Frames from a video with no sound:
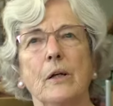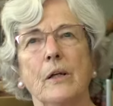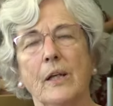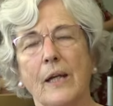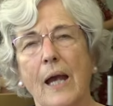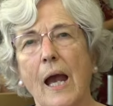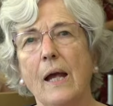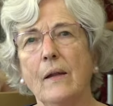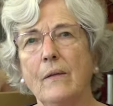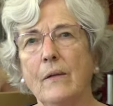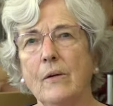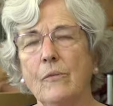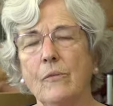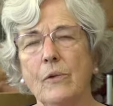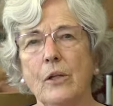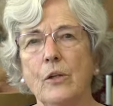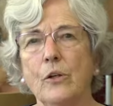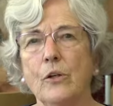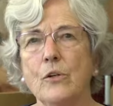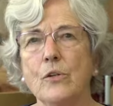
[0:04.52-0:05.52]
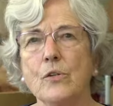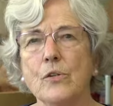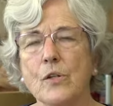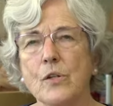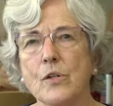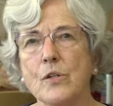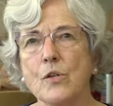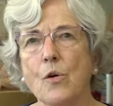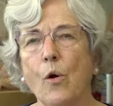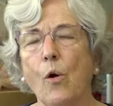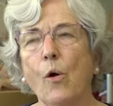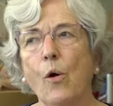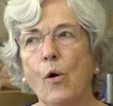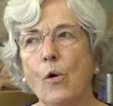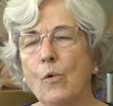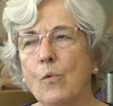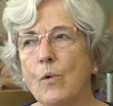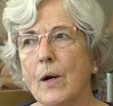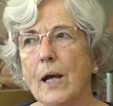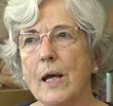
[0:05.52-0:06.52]
Yarn that we use is
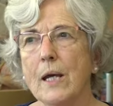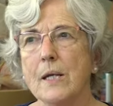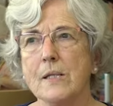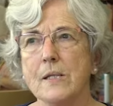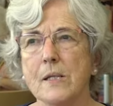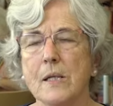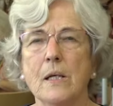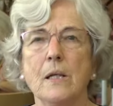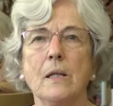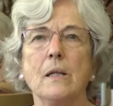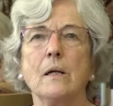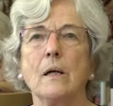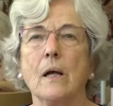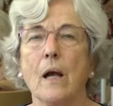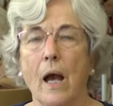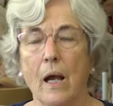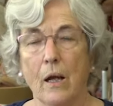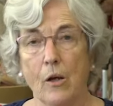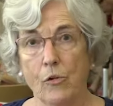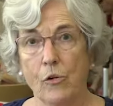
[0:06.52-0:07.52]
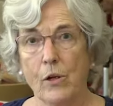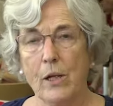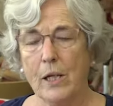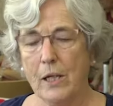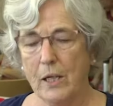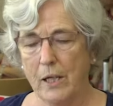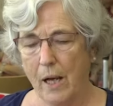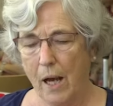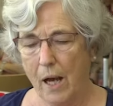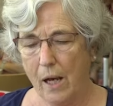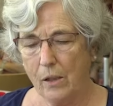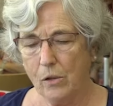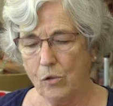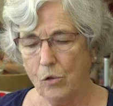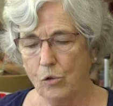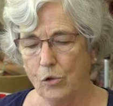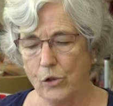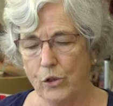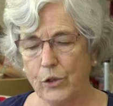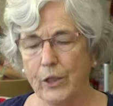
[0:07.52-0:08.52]
always either acrylic yarn
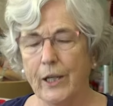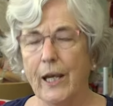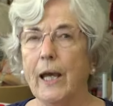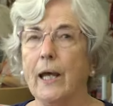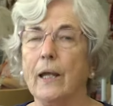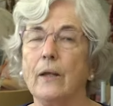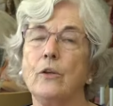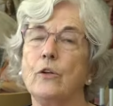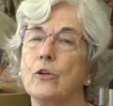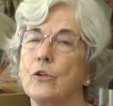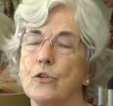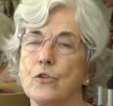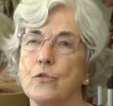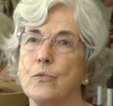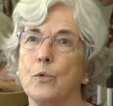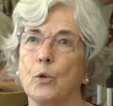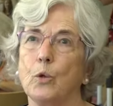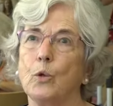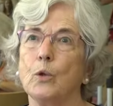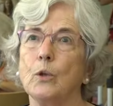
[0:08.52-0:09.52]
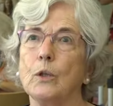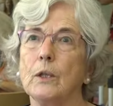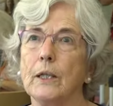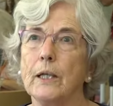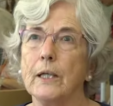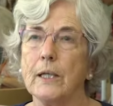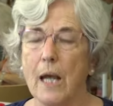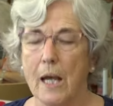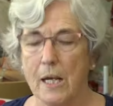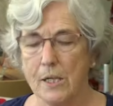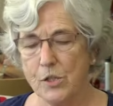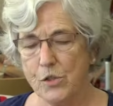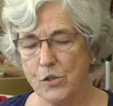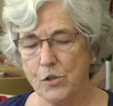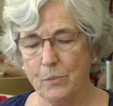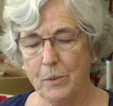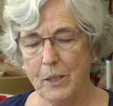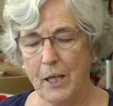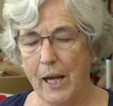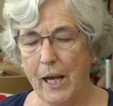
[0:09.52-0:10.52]
or you can use wool. It has to
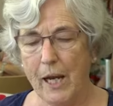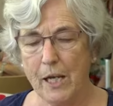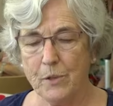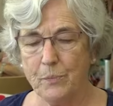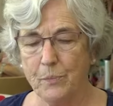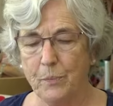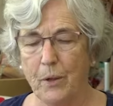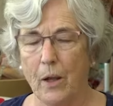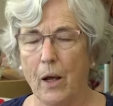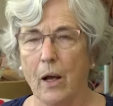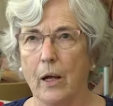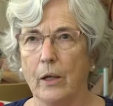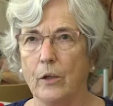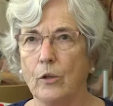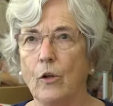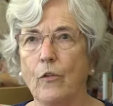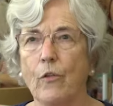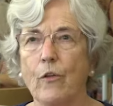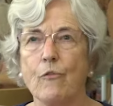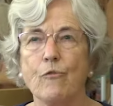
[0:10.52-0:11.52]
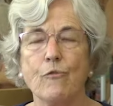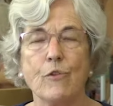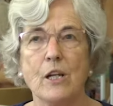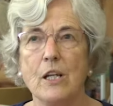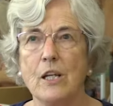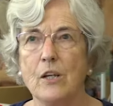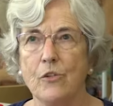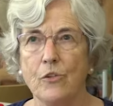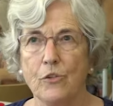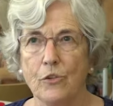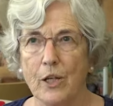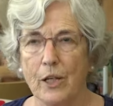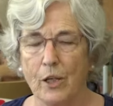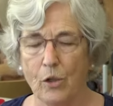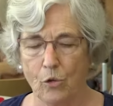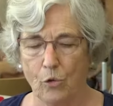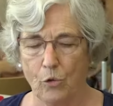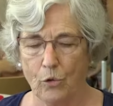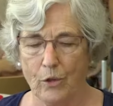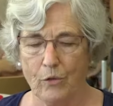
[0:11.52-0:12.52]
be 8 ply, not the really
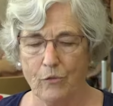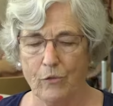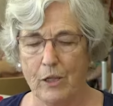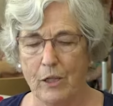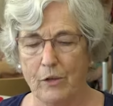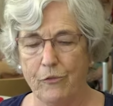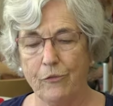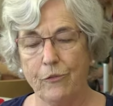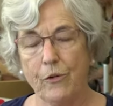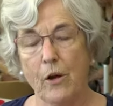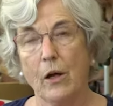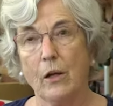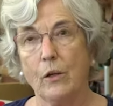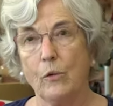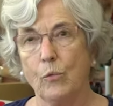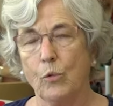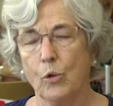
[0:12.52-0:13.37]
thick or the really fine